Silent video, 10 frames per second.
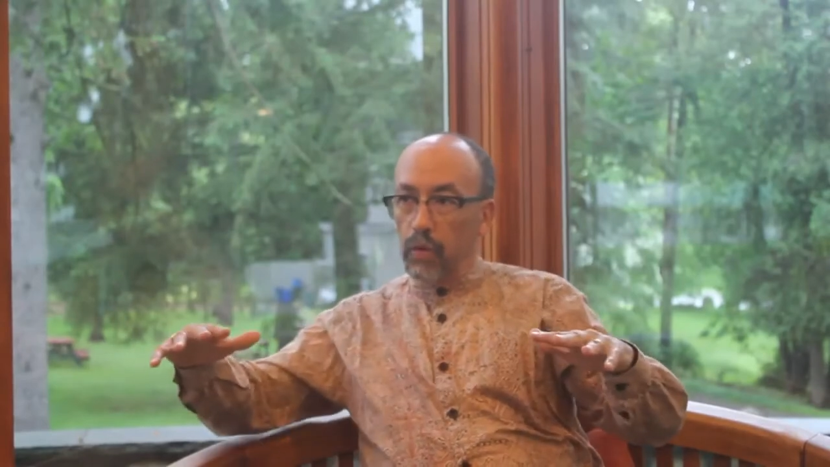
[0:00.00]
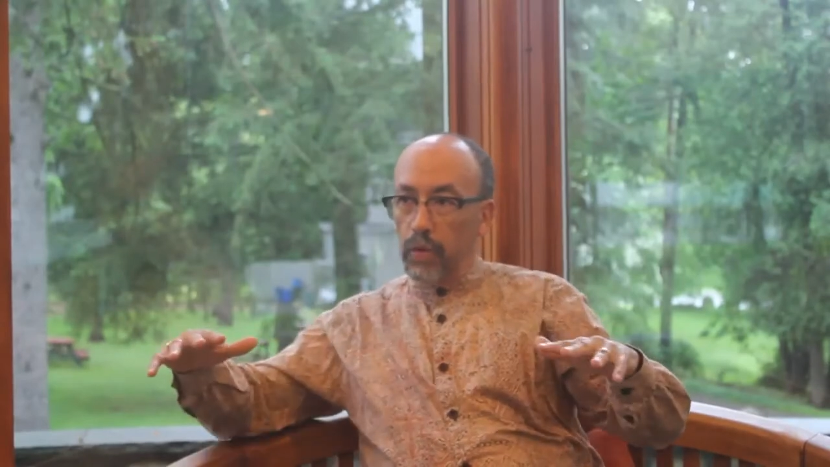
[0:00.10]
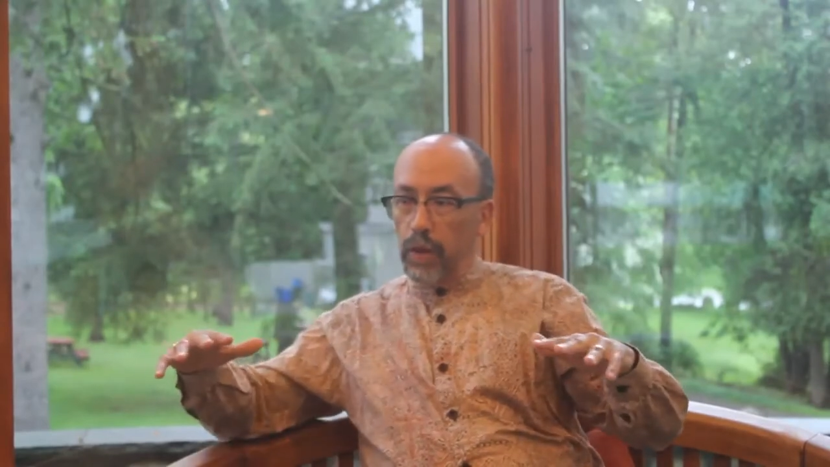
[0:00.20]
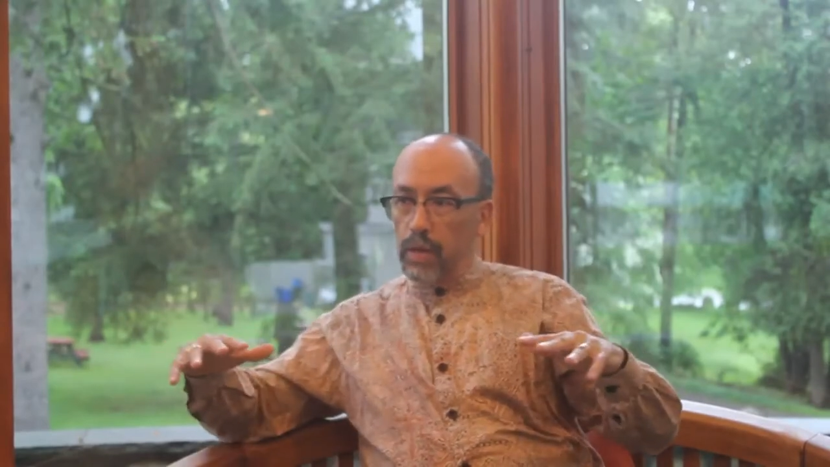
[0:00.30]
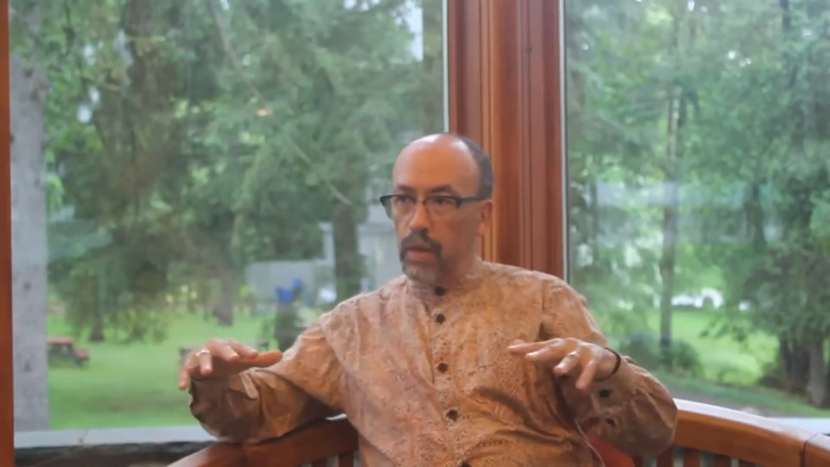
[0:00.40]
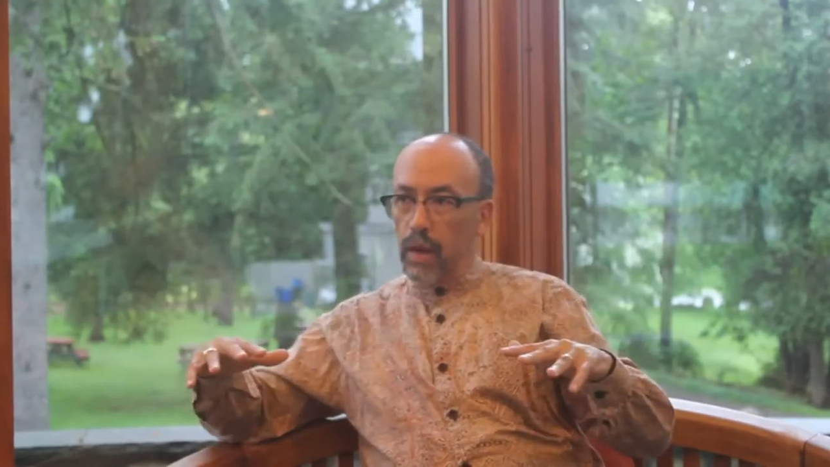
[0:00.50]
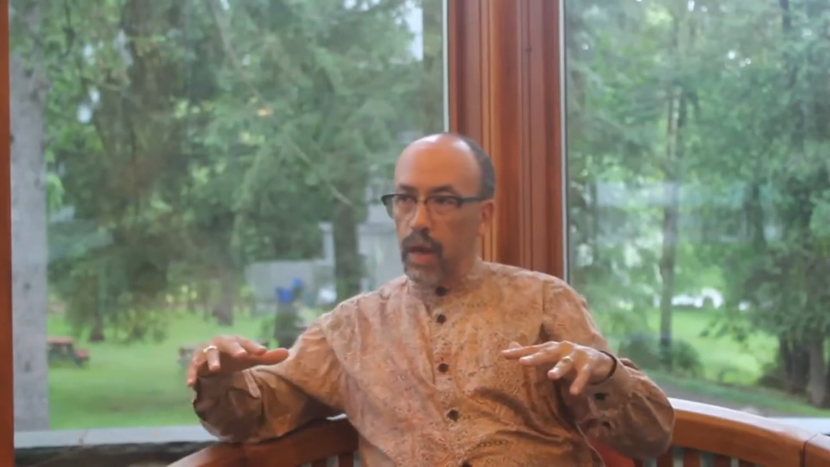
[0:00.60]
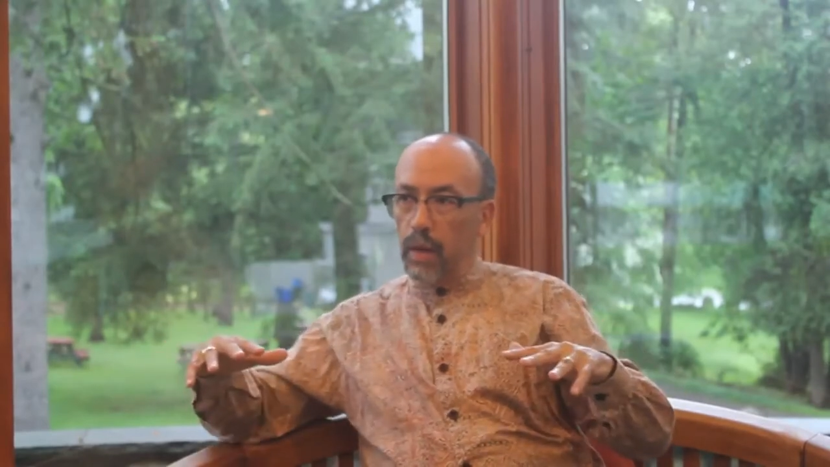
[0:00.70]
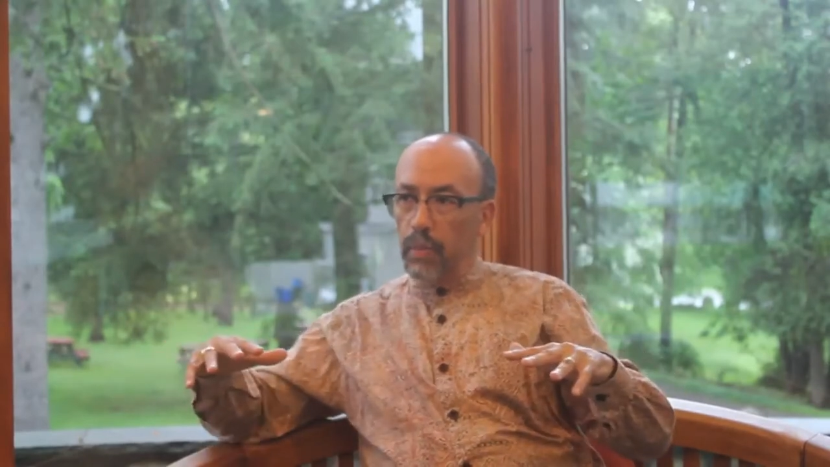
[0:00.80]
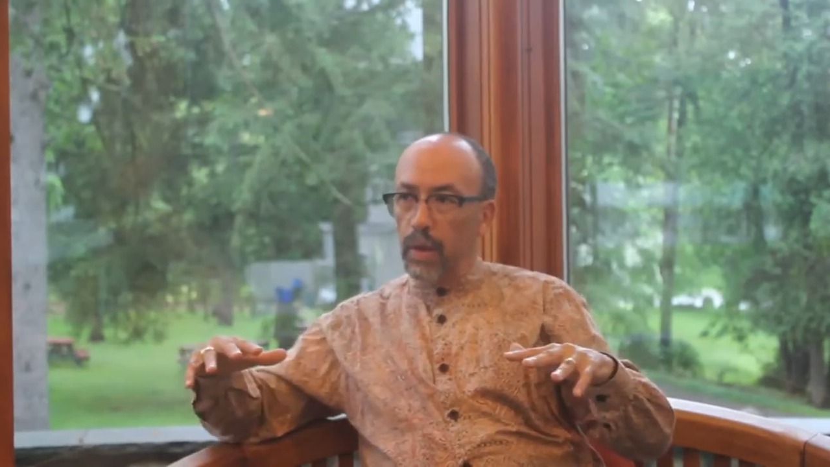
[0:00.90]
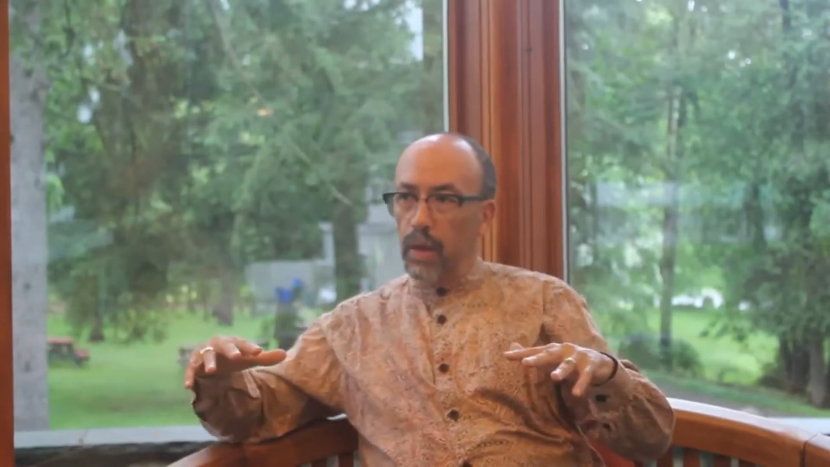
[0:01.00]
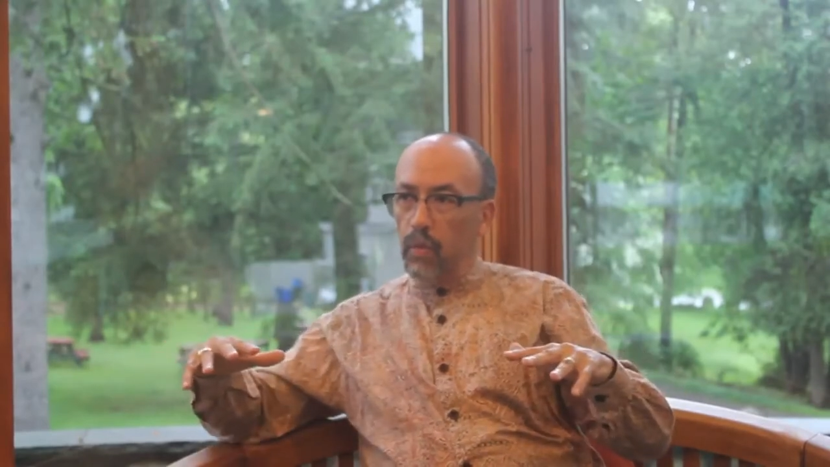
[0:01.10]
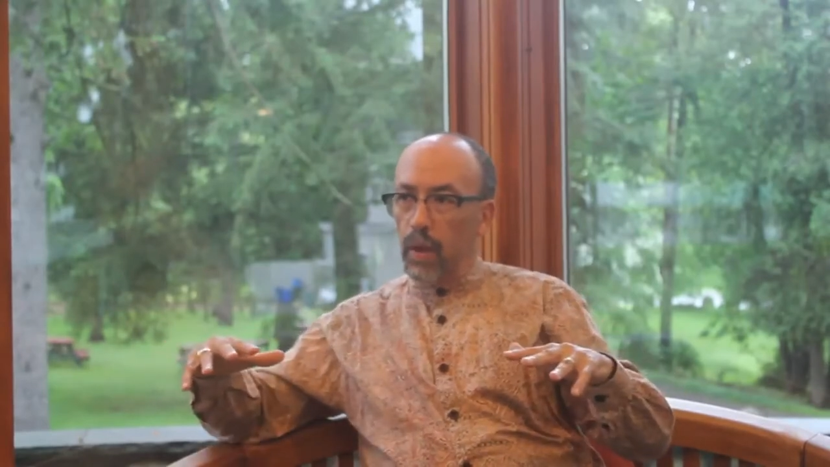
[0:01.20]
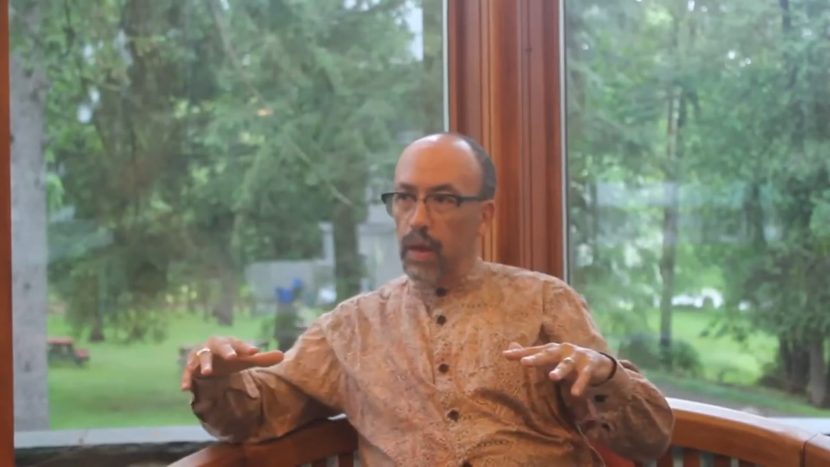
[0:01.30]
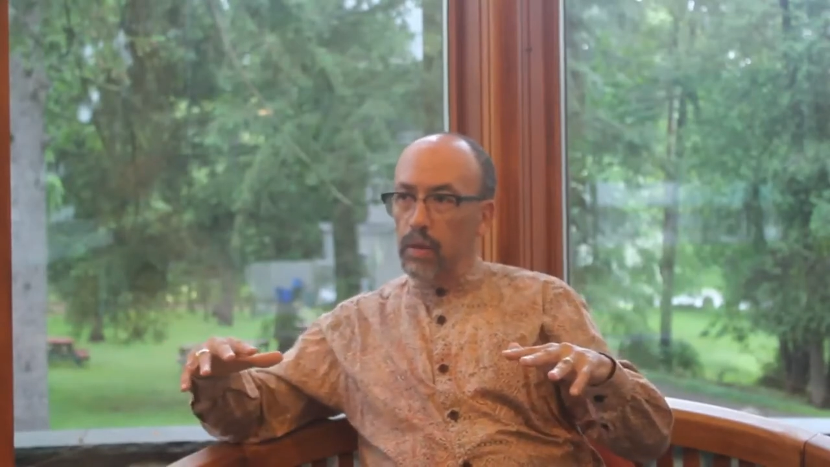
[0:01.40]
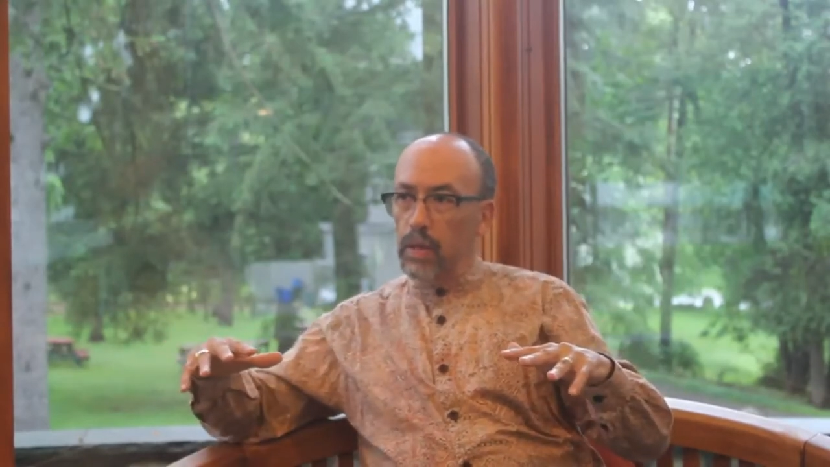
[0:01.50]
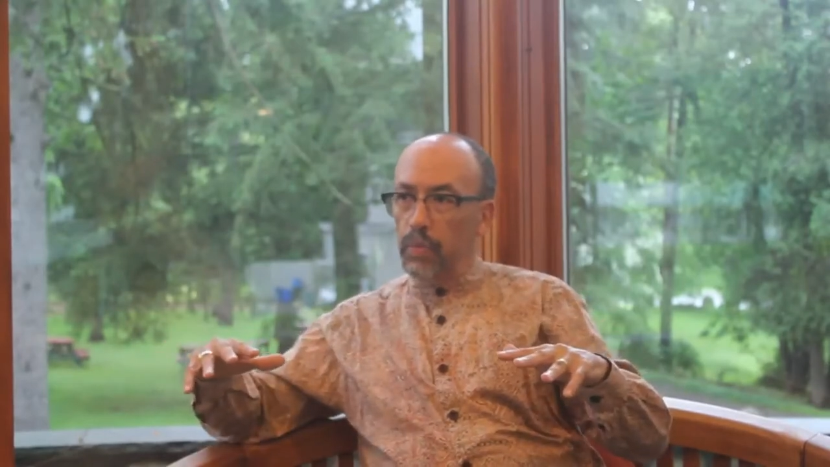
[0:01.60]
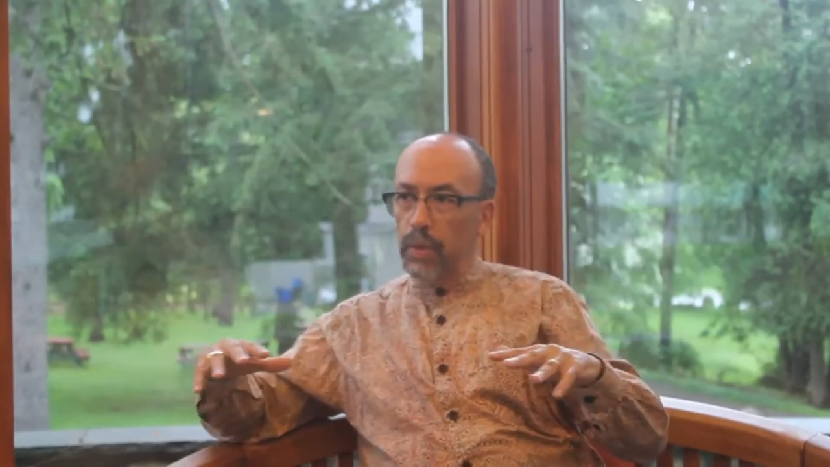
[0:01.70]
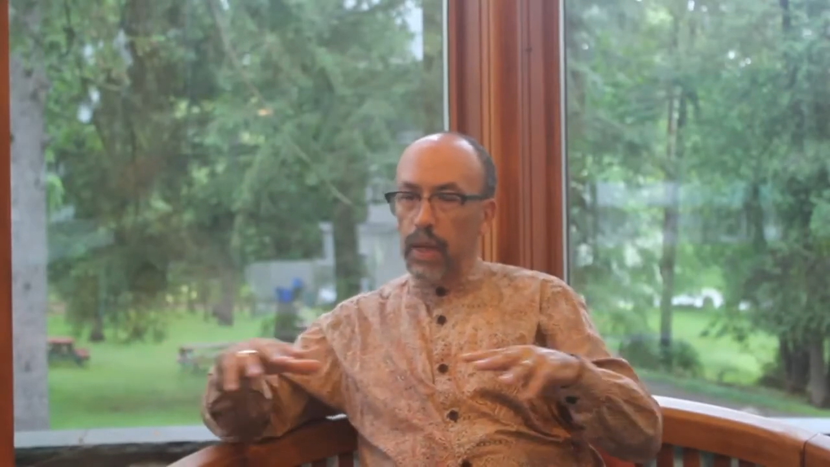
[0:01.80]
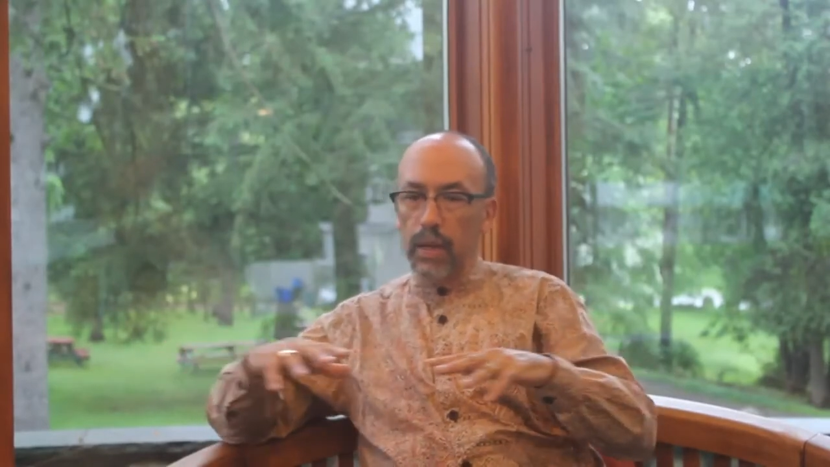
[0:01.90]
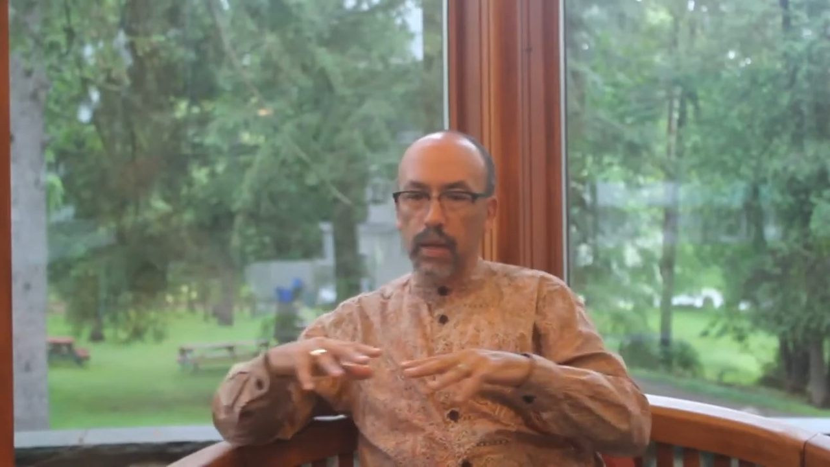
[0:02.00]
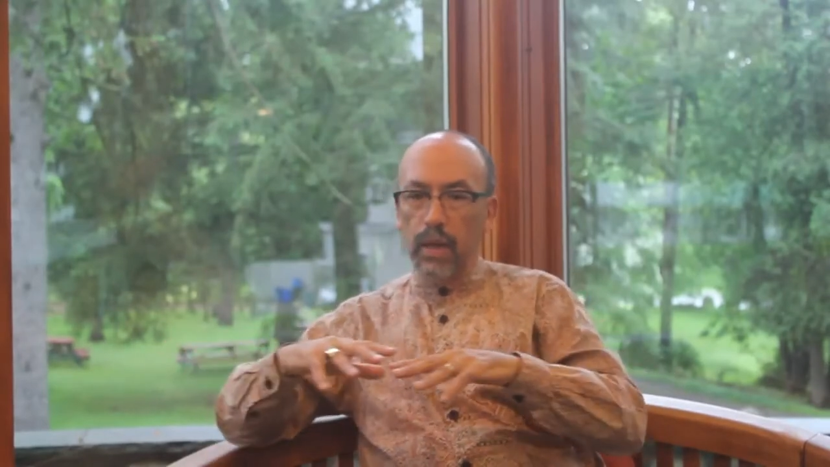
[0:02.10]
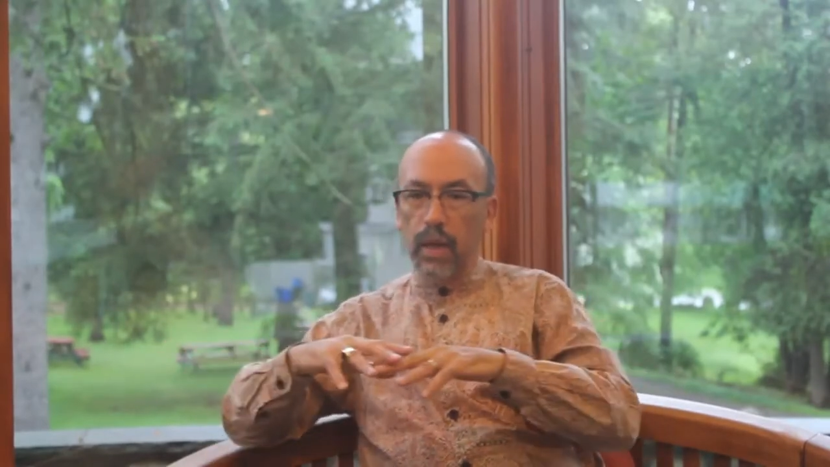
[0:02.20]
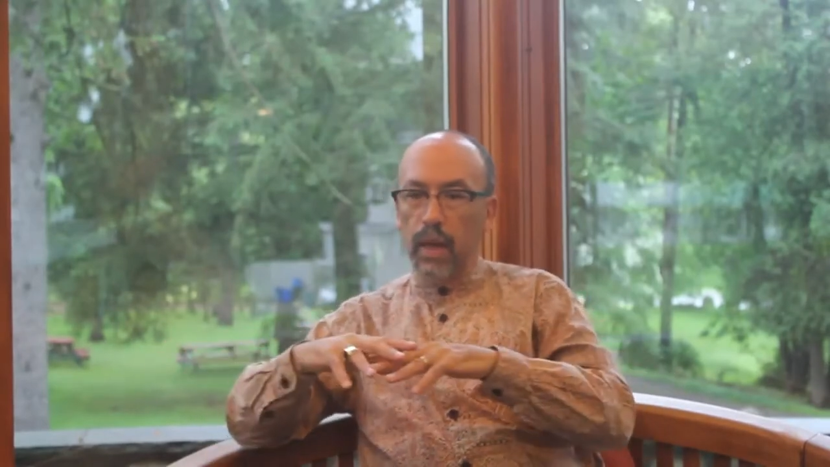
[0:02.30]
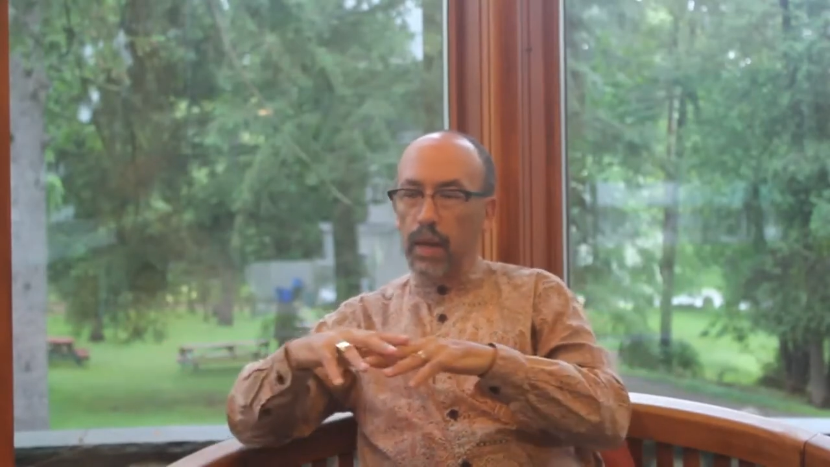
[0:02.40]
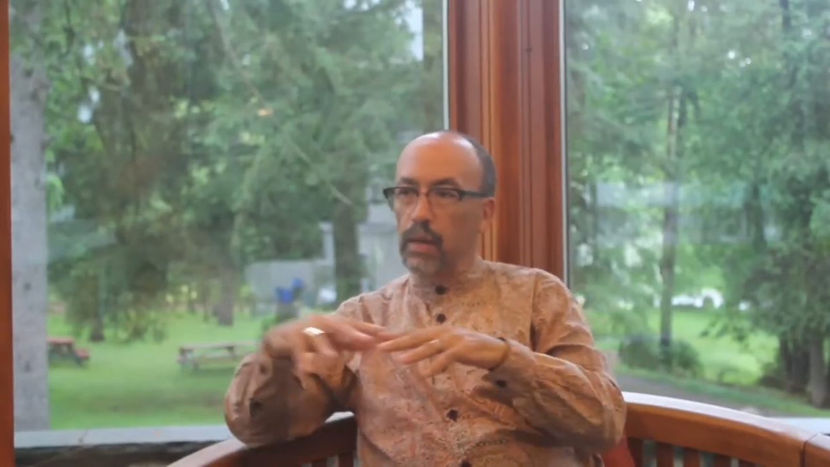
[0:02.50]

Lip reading: other things that are happening around this planet